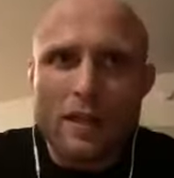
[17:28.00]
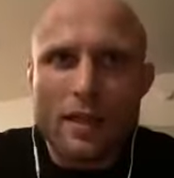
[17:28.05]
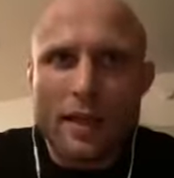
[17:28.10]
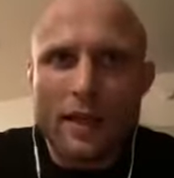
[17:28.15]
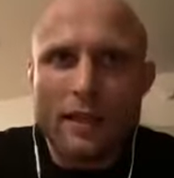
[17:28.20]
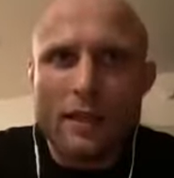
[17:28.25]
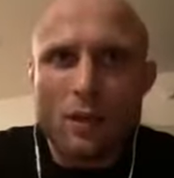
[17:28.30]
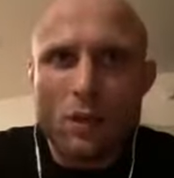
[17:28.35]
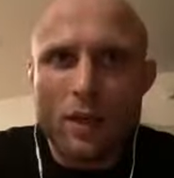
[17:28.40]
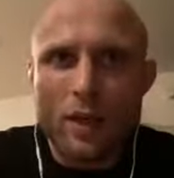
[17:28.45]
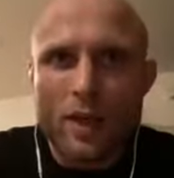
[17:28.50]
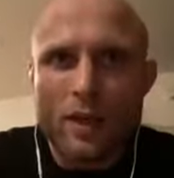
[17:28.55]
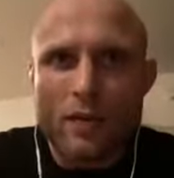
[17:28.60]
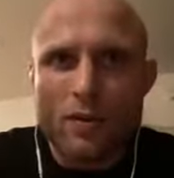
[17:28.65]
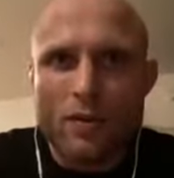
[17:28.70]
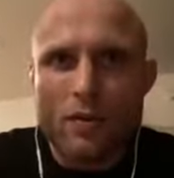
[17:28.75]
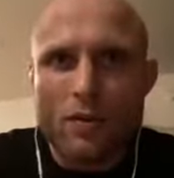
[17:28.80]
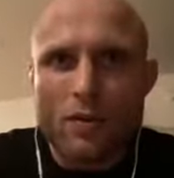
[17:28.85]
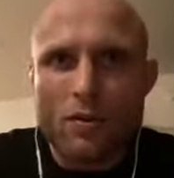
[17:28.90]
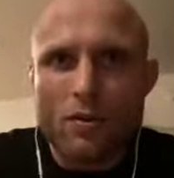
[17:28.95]
like they weren't
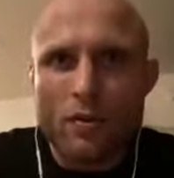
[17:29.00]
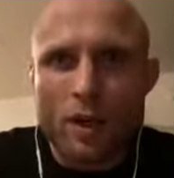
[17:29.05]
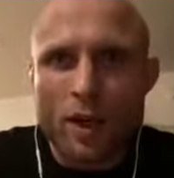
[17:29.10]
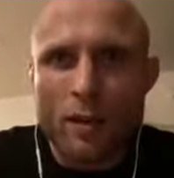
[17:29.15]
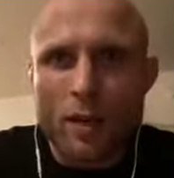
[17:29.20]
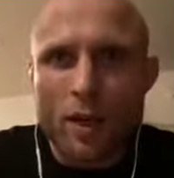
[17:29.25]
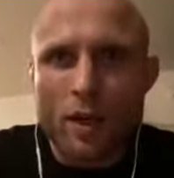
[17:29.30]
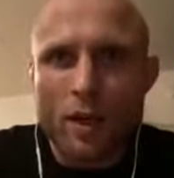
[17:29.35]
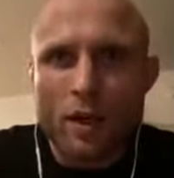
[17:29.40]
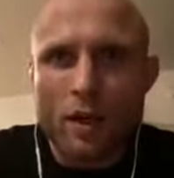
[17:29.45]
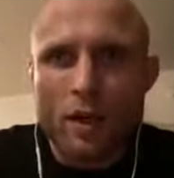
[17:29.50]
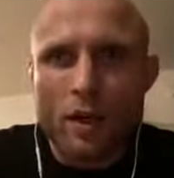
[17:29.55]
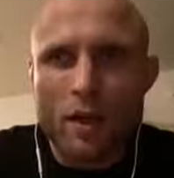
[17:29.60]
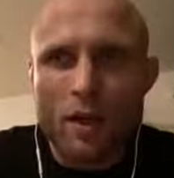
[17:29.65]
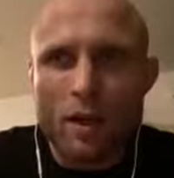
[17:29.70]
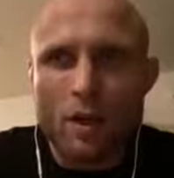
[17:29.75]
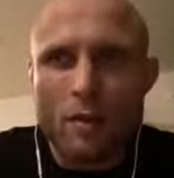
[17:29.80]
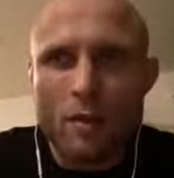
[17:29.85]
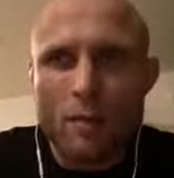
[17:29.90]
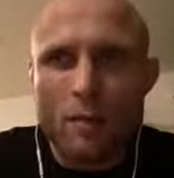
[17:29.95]
screaming,
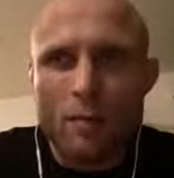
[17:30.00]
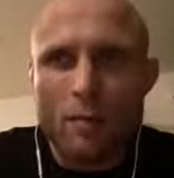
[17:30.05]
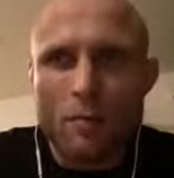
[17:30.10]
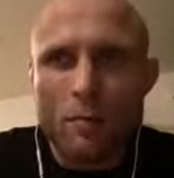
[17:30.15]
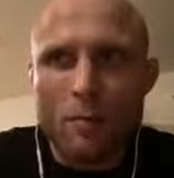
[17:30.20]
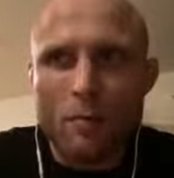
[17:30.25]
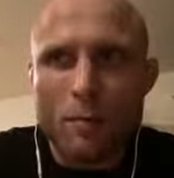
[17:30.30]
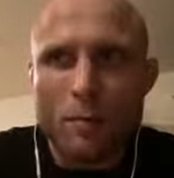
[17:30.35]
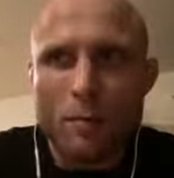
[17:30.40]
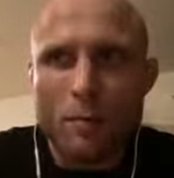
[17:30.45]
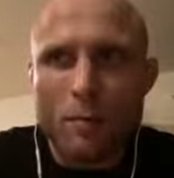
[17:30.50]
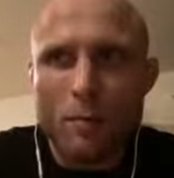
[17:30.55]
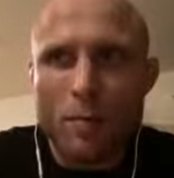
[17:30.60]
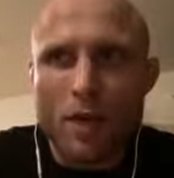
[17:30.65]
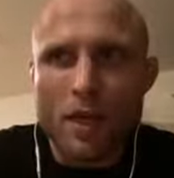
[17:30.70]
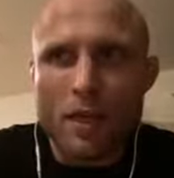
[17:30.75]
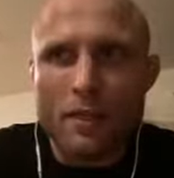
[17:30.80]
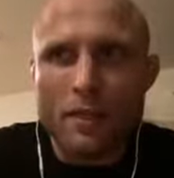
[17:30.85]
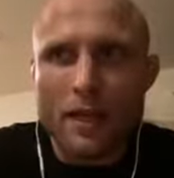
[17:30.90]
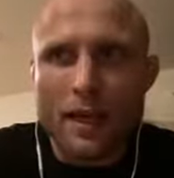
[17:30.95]

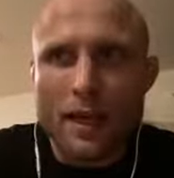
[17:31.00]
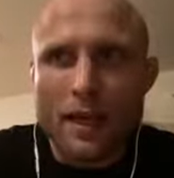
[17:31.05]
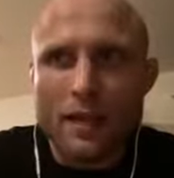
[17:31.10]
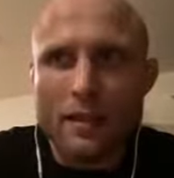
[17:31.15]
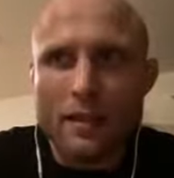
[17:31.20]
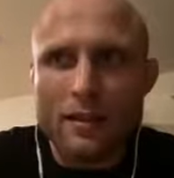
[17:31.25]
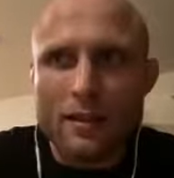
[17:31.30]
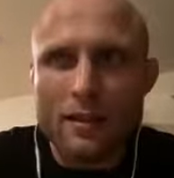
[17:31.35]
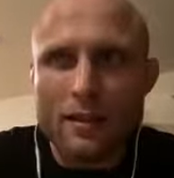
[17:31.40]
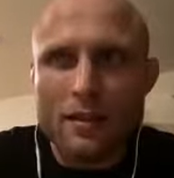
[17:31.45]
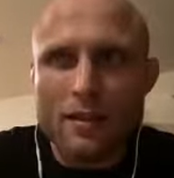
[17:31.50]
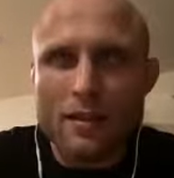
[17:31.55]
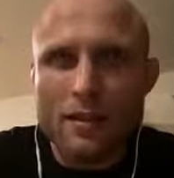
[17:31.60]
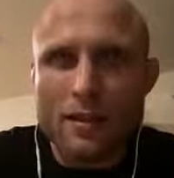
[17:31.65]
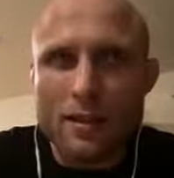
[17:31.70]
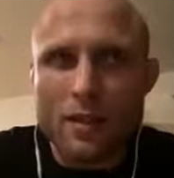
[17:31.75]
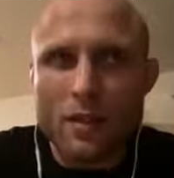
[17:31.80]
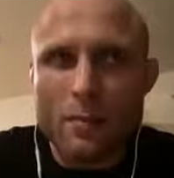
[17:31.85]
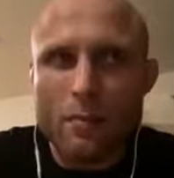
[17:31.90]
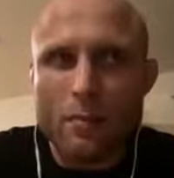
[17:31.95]
but I did
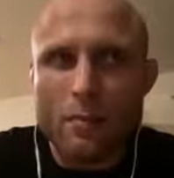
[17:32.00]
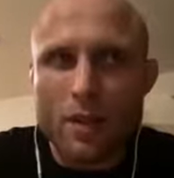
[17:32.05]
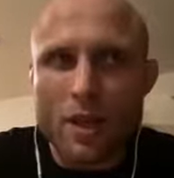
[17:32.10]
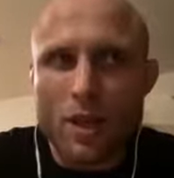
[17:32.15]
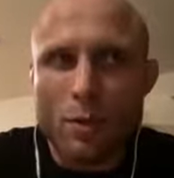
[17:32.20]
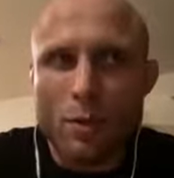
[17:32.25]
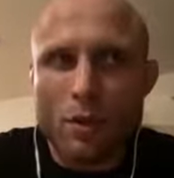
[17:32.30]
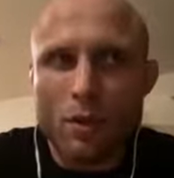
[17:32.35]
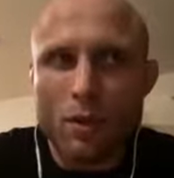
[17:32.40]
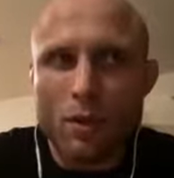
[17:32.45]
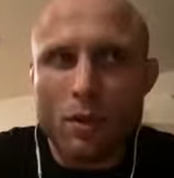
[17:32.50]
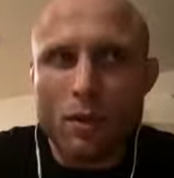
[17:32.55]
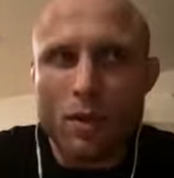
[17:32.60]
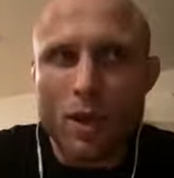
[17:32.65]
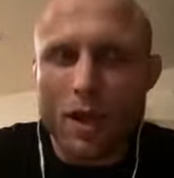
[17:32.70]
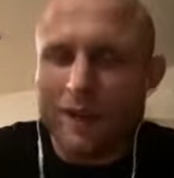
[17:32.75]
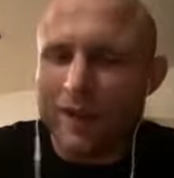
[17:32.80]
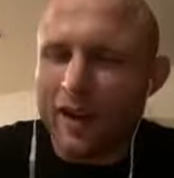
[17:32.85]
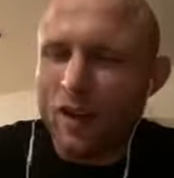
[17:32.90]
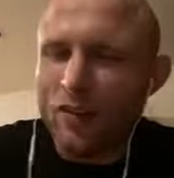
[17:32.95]
see people
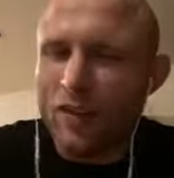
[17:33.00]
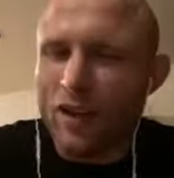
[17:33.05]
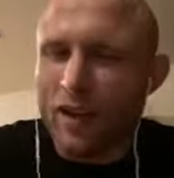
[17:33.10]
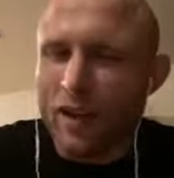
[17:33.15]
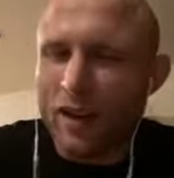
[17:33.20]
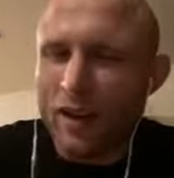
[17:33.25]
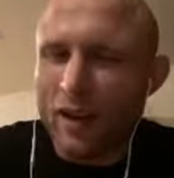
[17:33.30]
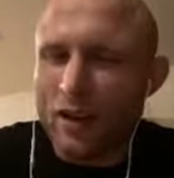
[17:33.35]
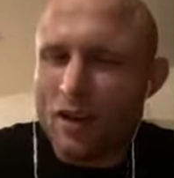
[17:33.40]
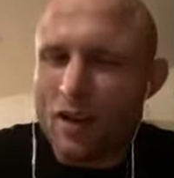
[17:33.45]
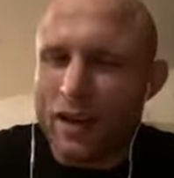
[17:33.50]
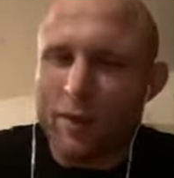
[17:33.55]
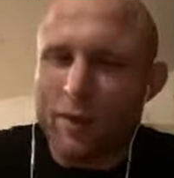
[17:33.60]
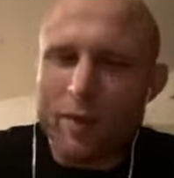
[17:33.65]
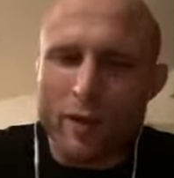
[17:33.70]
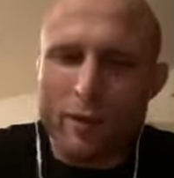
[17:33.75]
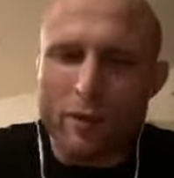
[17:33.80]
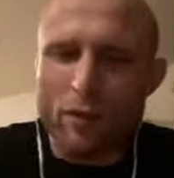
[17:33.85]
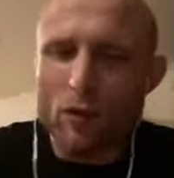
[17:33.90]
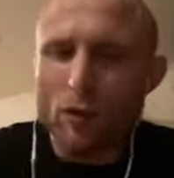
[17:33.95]
around the cage, like
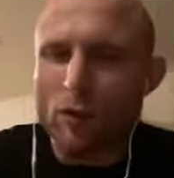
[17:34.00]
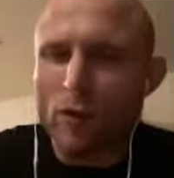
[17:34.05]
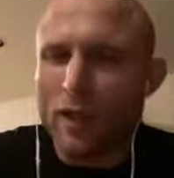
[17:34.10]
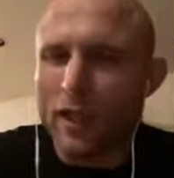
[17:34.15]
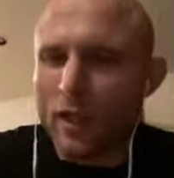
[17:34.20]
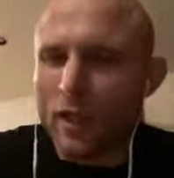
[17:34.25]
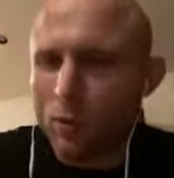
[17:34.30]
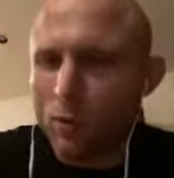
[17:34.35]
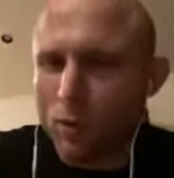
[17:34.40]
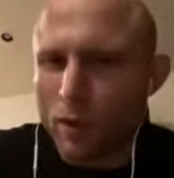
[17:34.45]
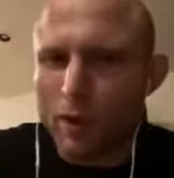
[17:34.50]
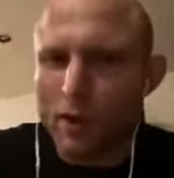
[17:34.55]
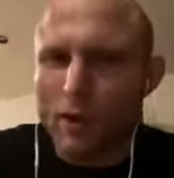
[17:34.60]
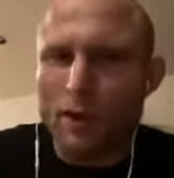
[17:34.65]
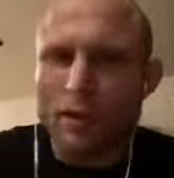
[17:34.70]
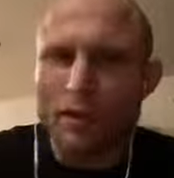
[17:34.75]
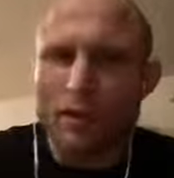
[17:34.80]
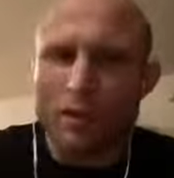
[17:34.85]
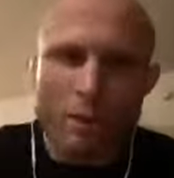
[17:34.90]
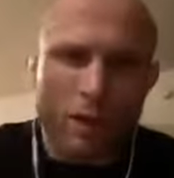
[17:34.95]
people who like work,
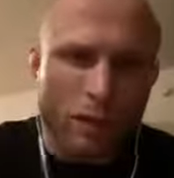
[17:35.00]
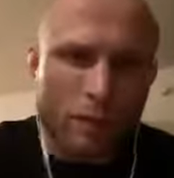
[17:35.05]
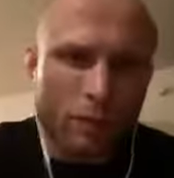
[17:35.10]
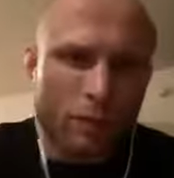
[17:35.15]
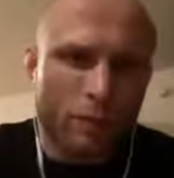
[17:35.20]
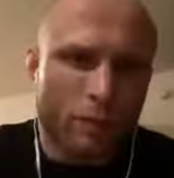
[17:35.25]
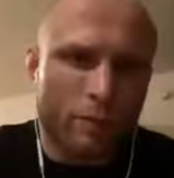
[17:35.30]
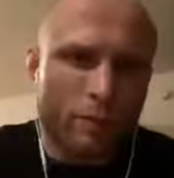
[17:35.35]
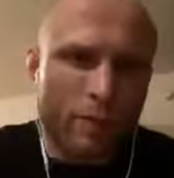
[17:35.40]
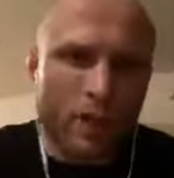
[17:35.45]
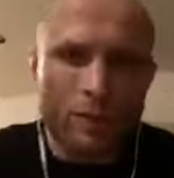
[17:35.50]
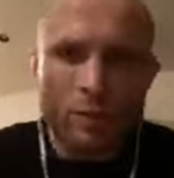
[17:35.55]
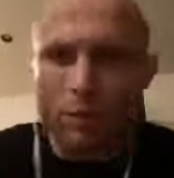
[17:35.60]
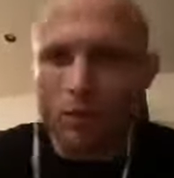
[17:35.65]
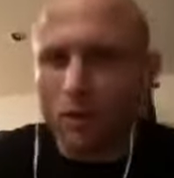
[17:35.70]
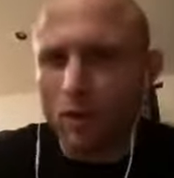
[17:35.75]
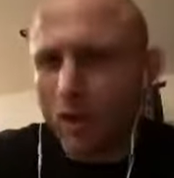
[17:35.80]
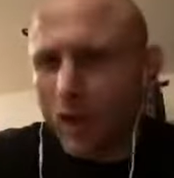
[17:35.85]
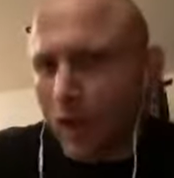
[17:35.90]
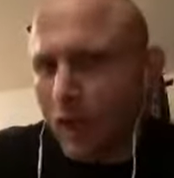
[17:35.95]
the Bellator
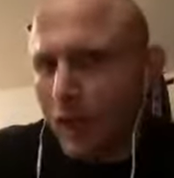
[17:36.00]
people,